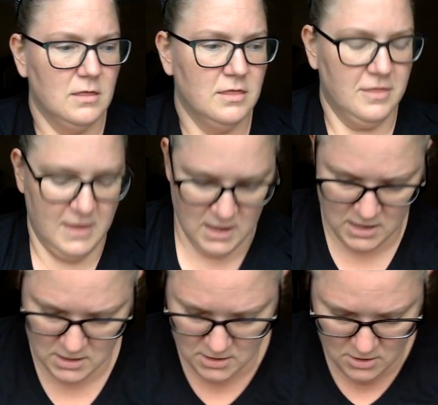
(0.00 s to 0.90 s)

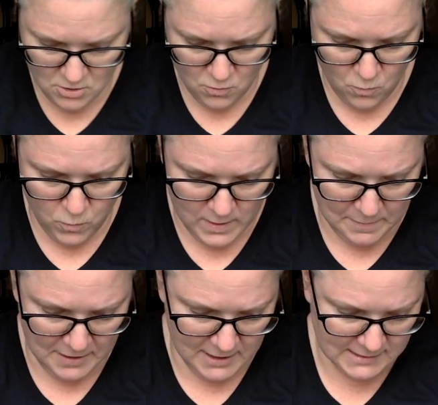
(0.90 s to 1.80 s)
Then we
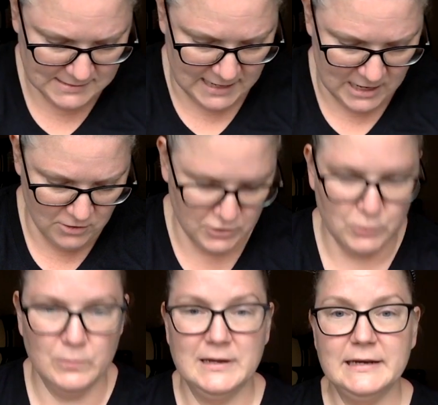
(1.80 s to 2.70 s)
picked out
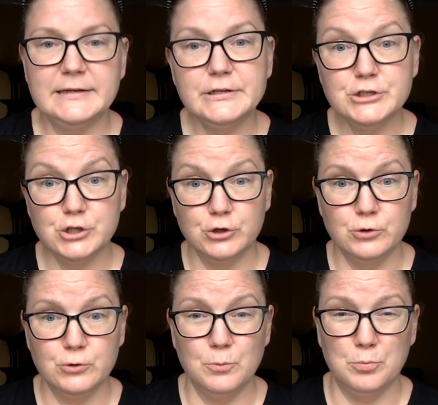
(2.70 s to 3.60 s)
that we needed
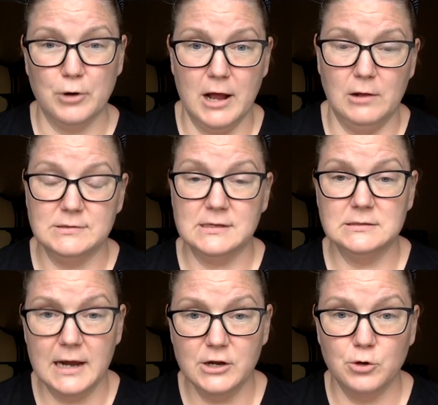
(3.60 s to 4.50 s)
two browns, a
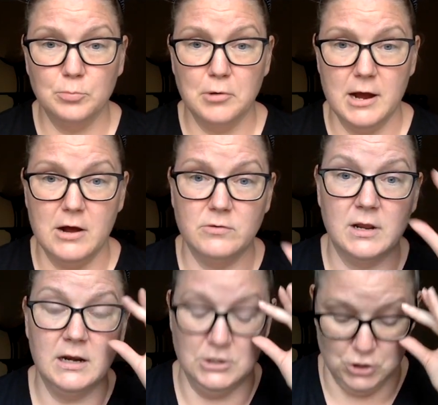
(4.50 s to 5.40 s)
lighter brown
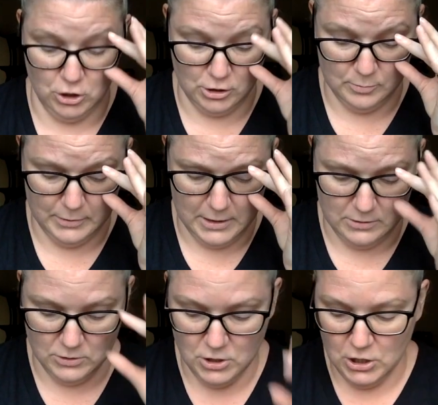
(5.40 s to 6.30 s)
and a darker brown.
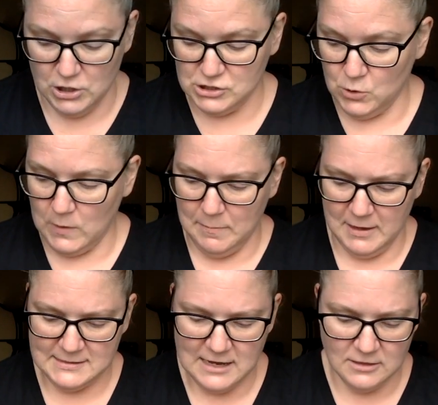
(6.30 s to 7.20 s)
So we
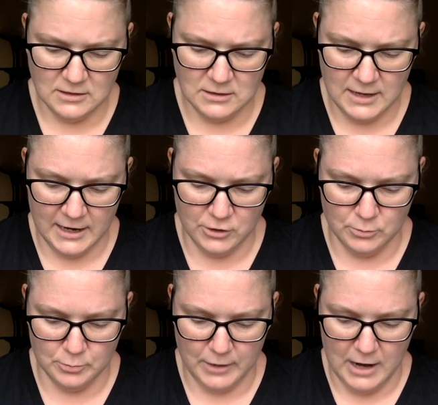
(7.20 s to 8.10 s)
picked out the lighter
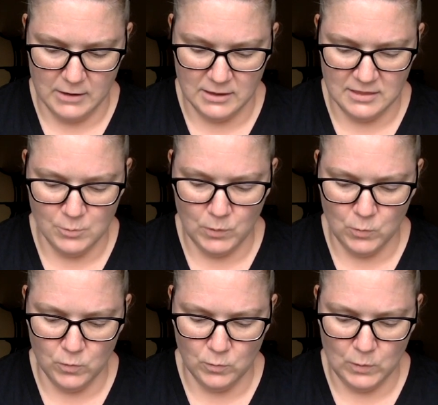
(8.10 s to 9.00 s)
brown and then
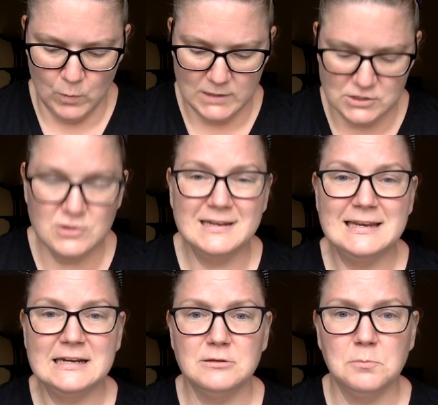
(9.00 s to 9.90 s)
we, we went to the
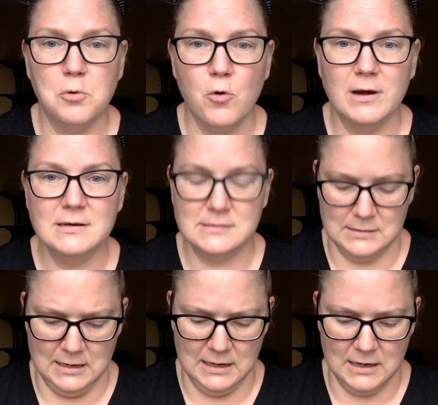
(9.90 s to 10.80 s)
Needlepoint
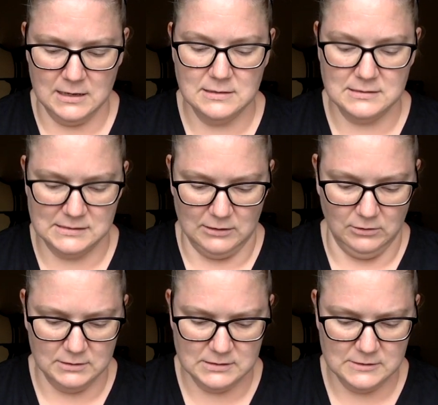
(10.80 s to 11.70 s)
Inc
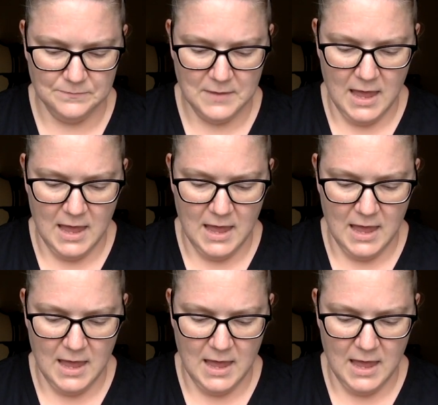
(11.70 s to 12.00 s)
silks.